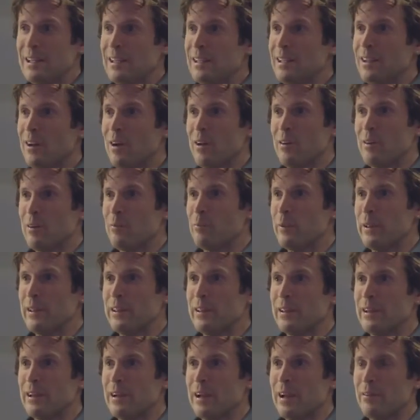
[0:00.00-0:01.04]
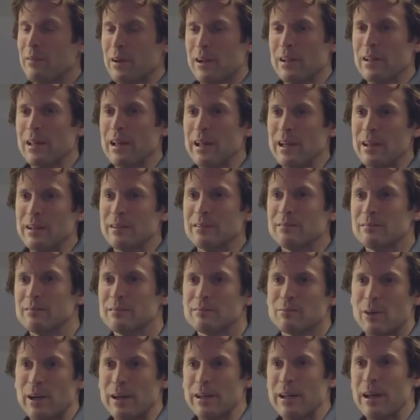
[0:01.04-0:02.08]
You know, I'll be, uh, I have a client
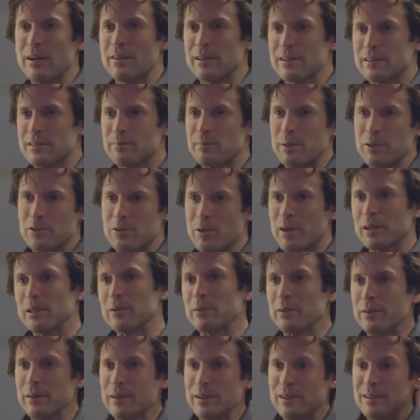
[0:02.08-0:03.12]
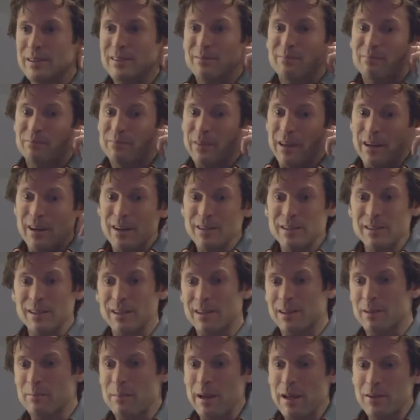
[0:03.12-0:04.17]
right now that's been struggling with this. And honestly,
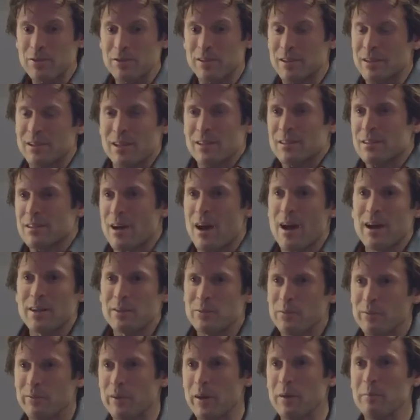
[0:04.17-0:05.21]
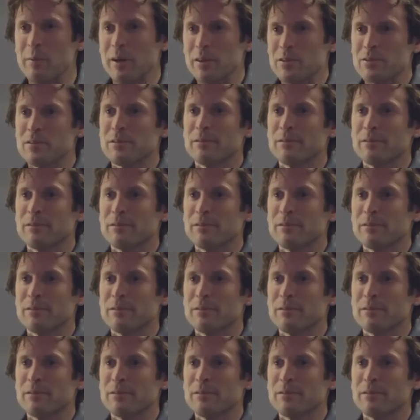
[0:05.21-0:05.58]
like the manager just doesn't talk to him very much